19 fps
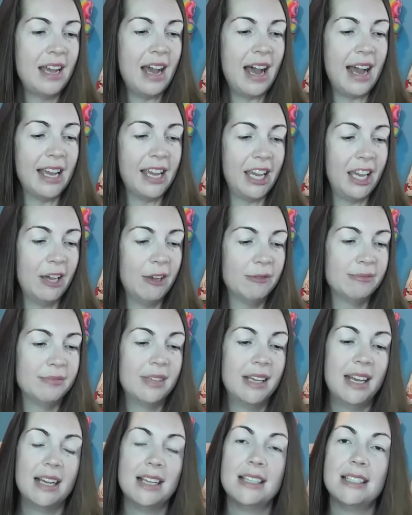IQ.
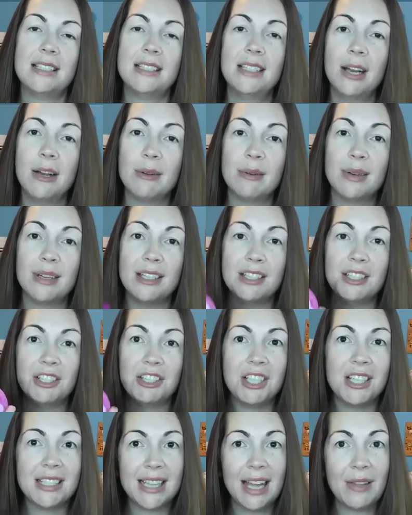So,
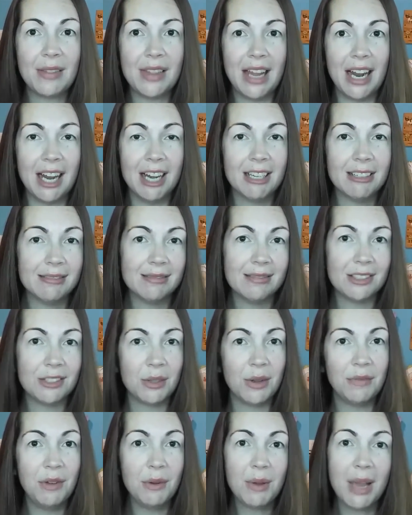she is out there.
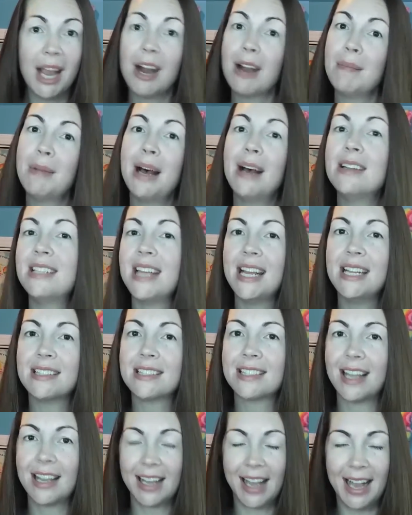So if you care about
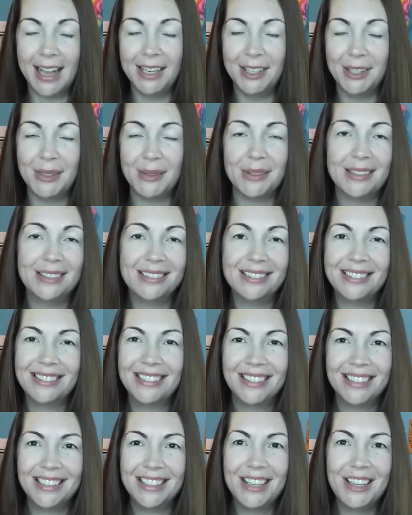dates like I do,
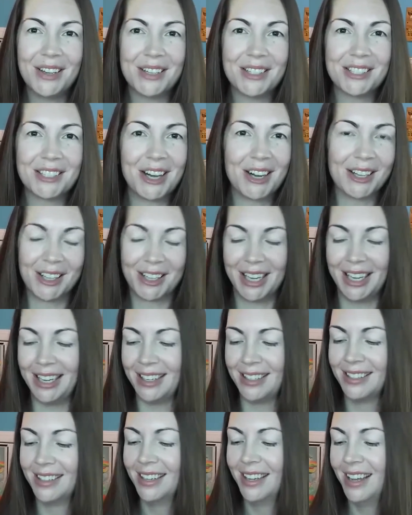you can start
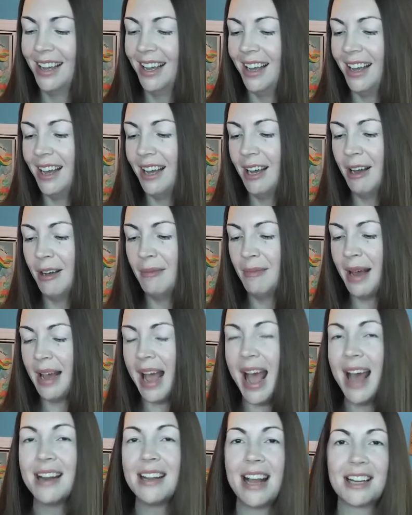looking.
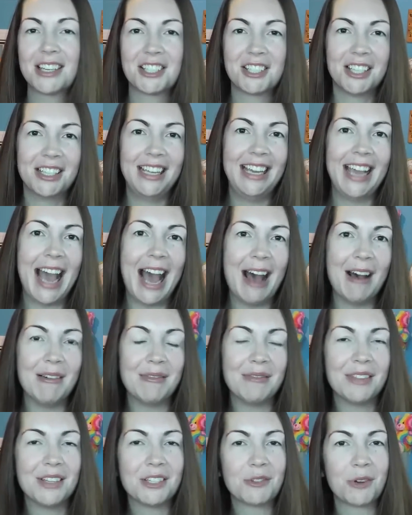I had to actually
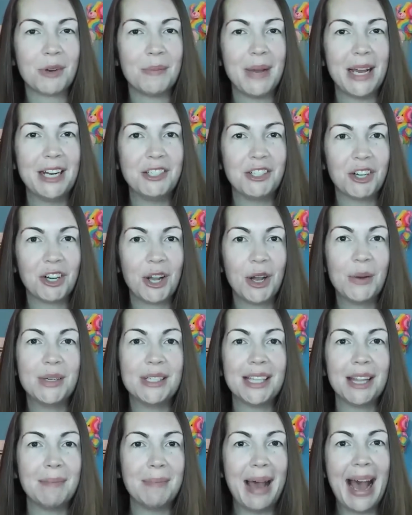have the store manager go
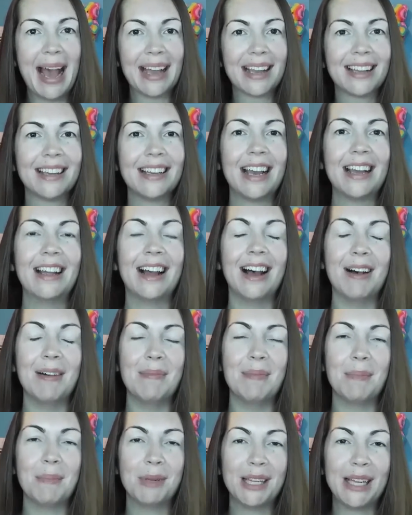into the back,
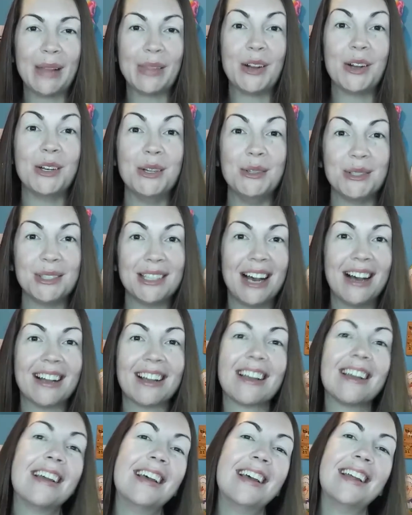pull out their new
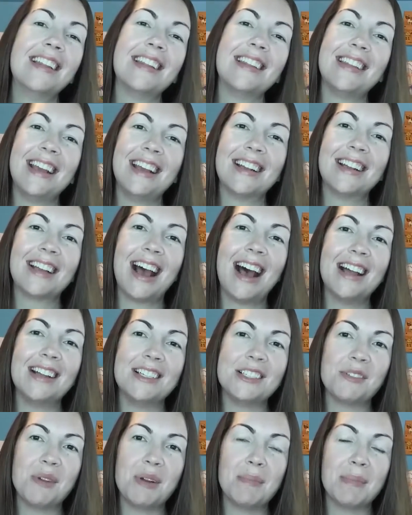stock that they had gotten
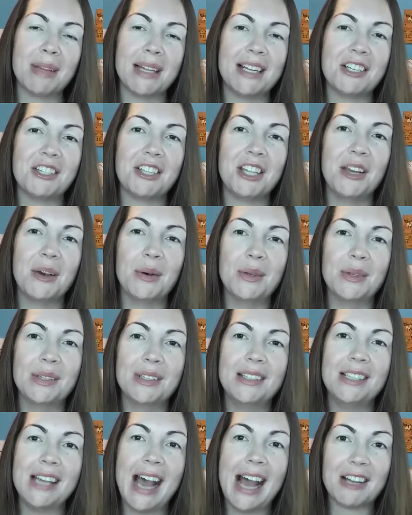to replenish the
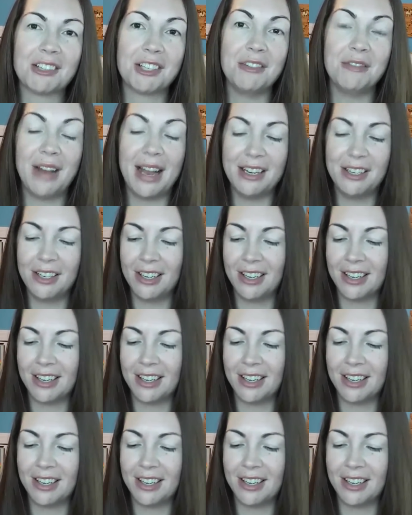old, to actually find